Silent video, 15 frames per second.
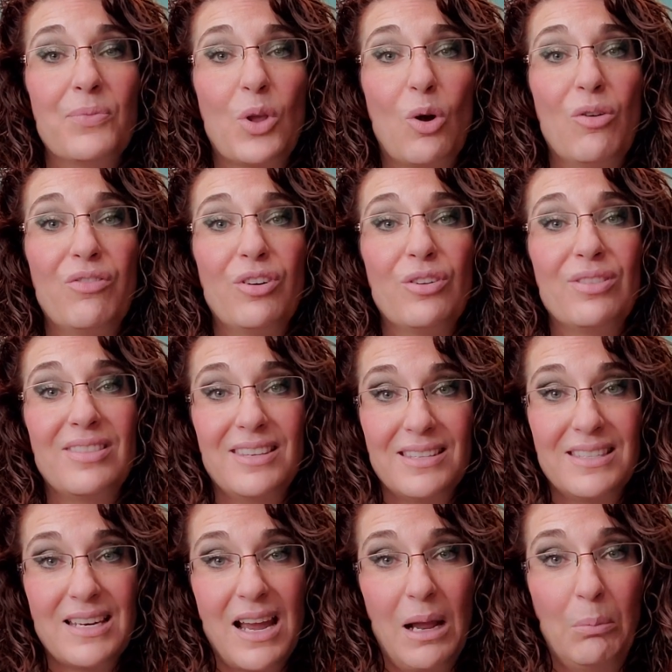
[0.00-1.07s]
over this
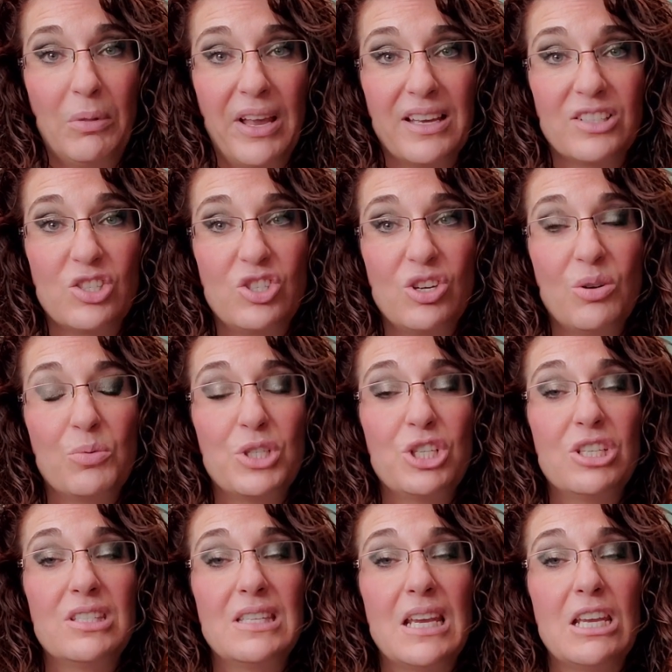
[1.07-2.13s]
time last year, which
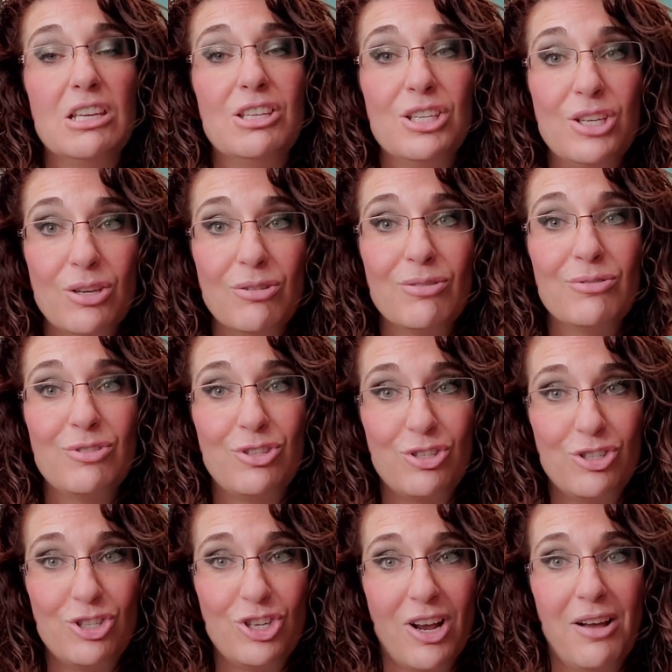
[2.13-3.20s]
is a huge
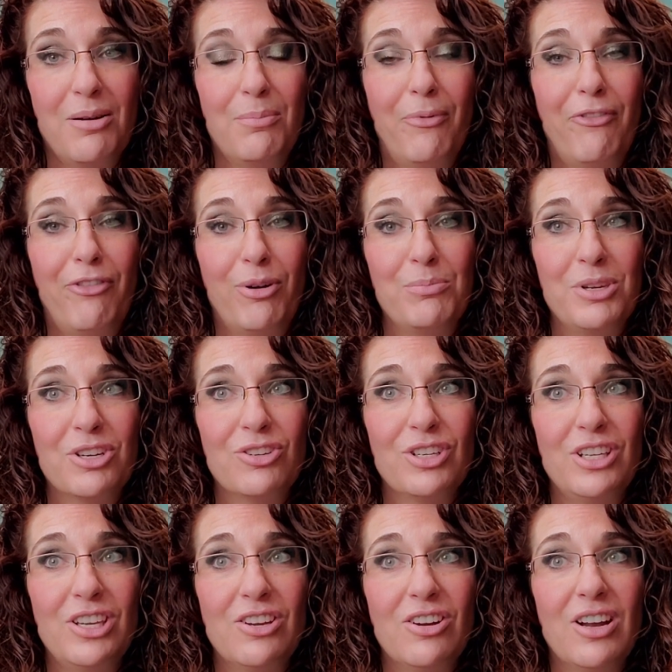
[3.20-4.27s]
jump from year to
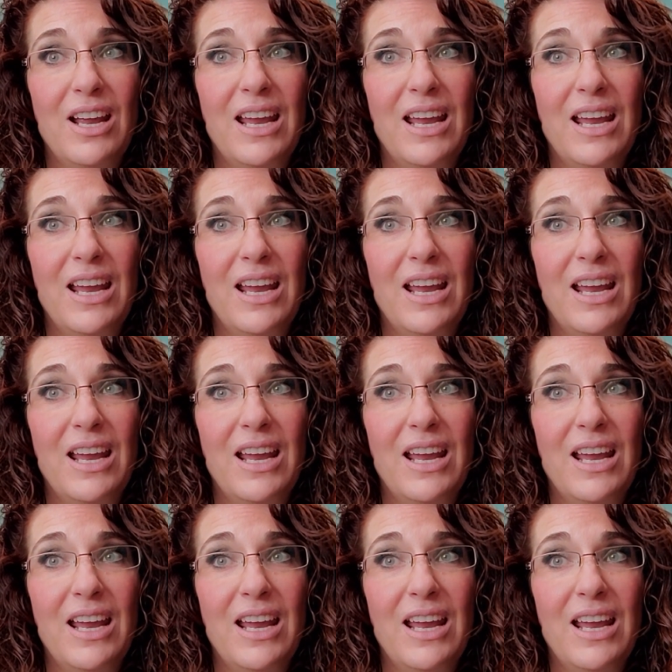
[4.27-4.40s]
year.